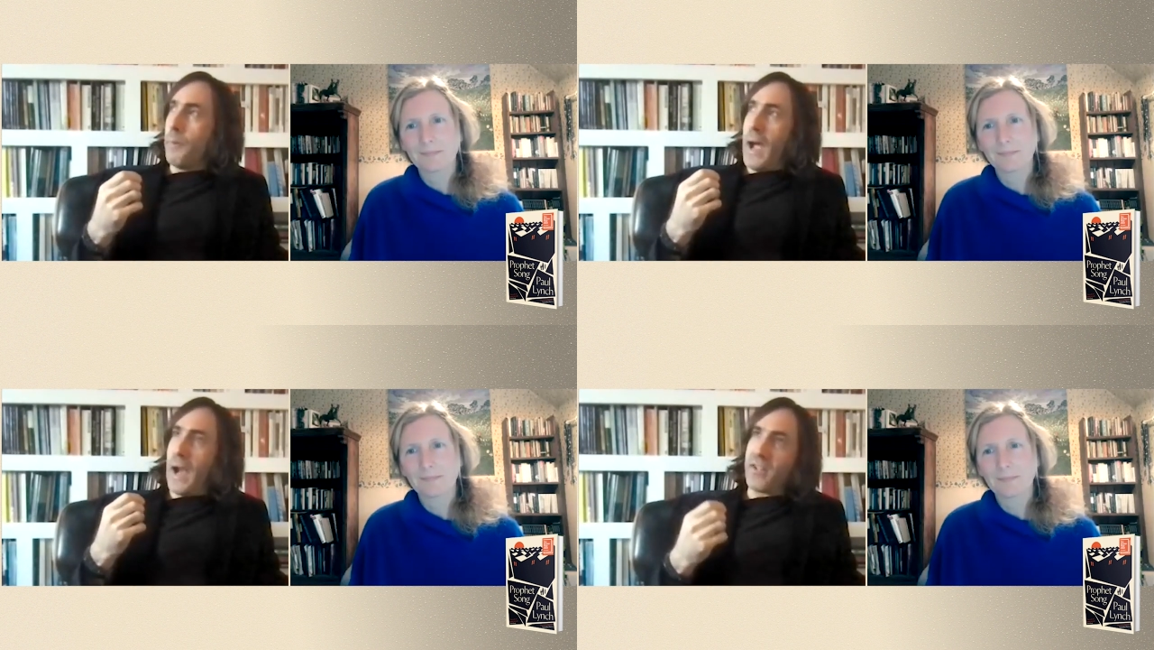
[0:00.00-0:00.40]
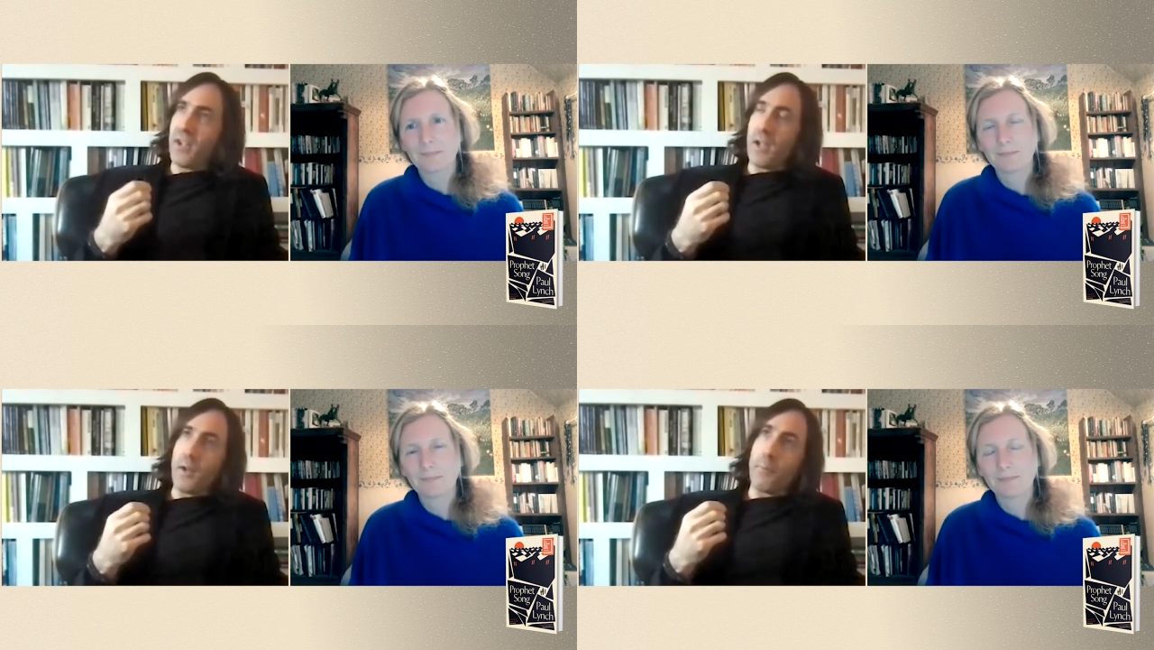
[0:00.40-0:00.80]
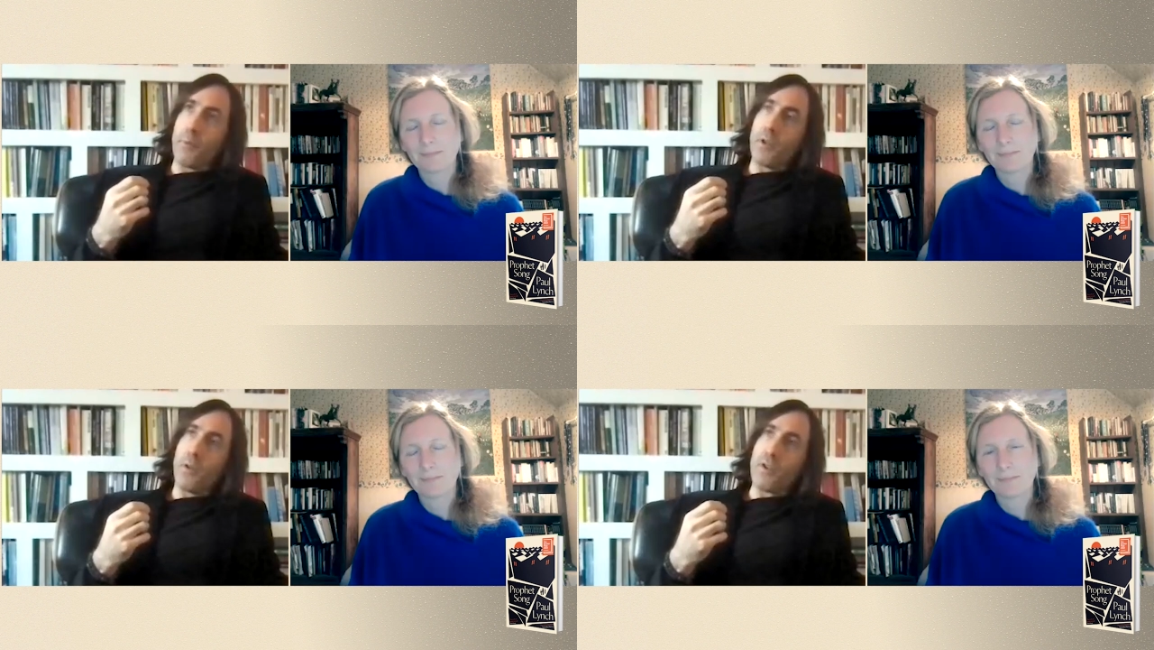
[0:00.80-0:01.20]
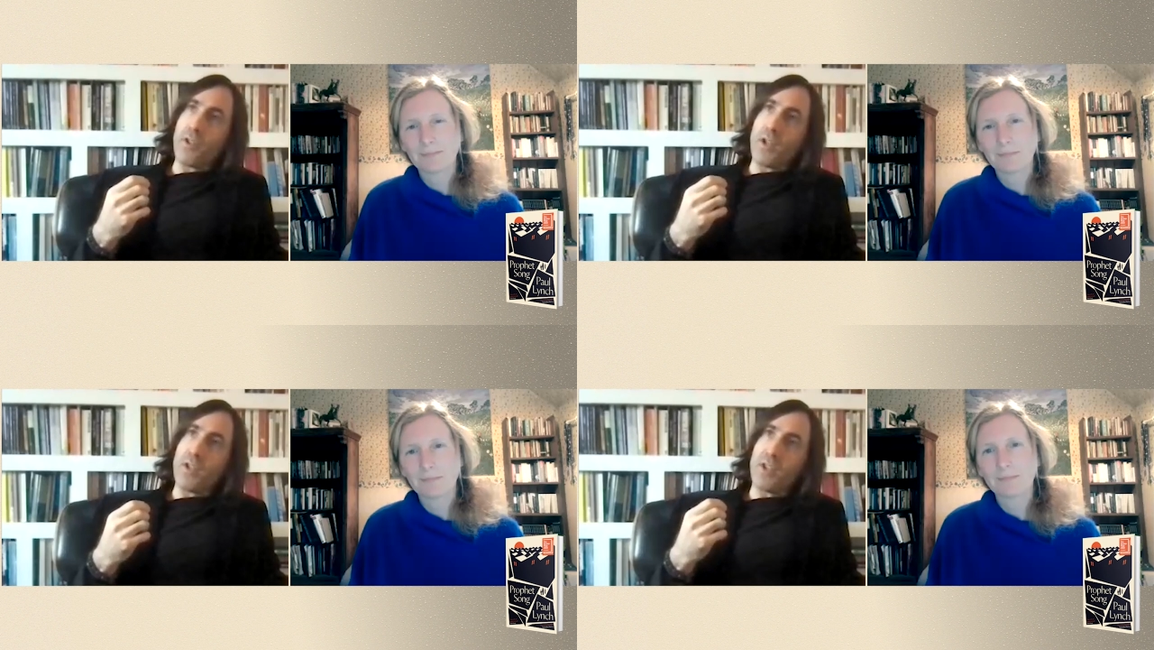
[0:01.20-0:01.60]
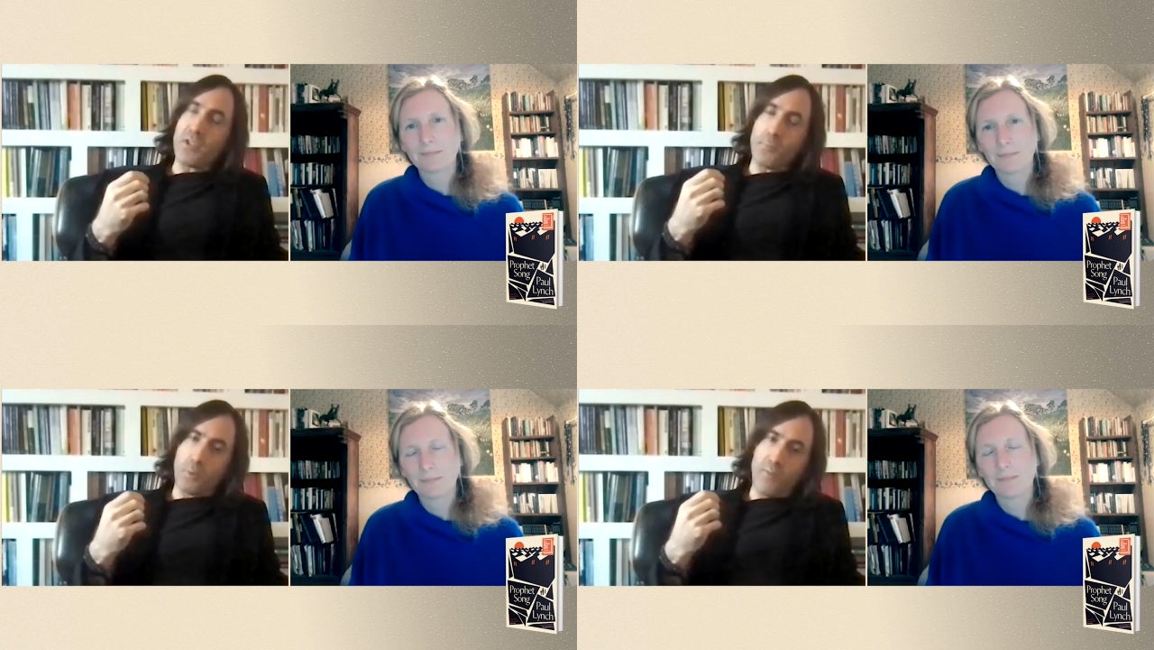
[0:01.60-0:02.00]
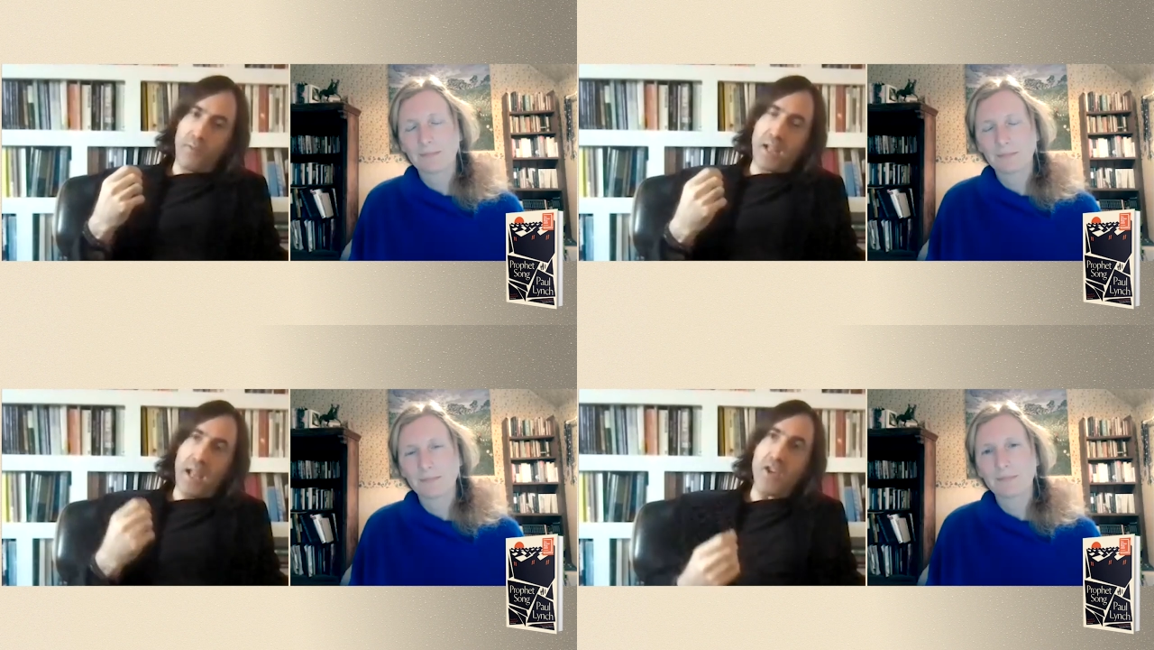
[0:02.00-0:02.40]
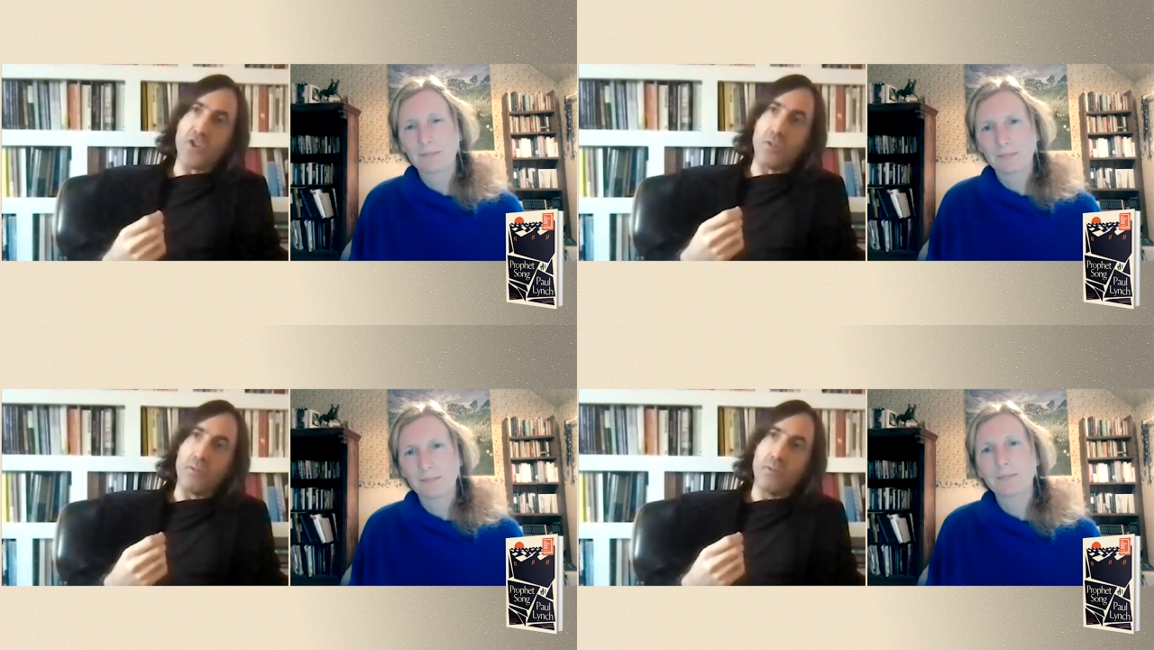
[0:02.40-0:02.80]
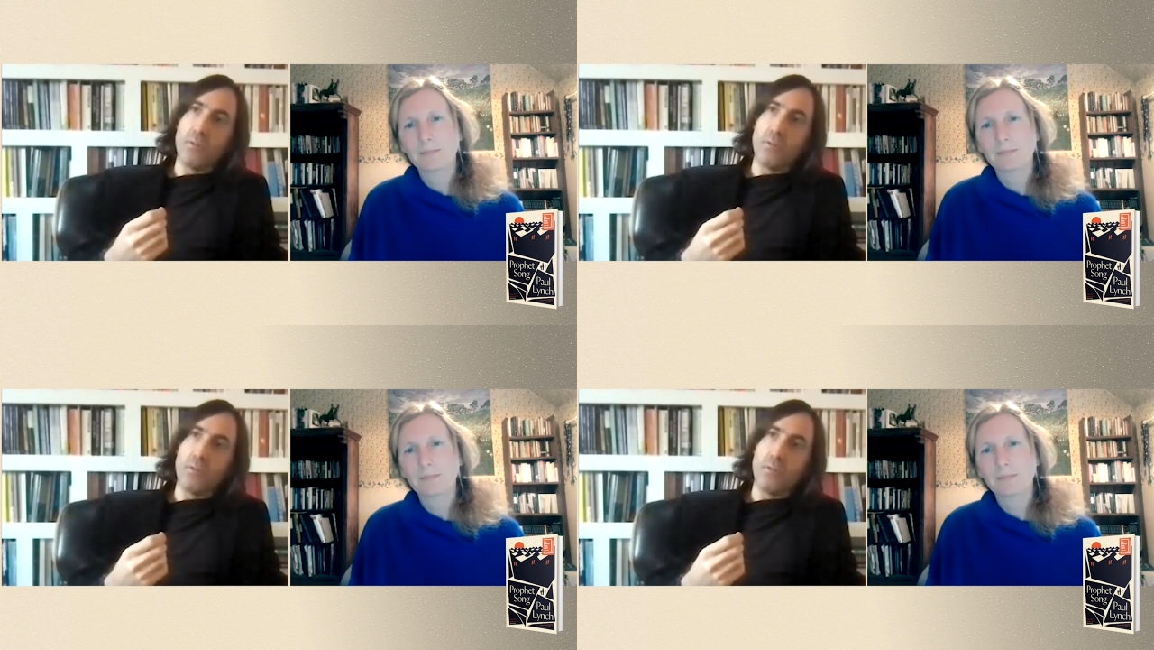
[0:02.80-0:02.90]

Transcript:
Speaker 1: acting in a you know as, as a provocation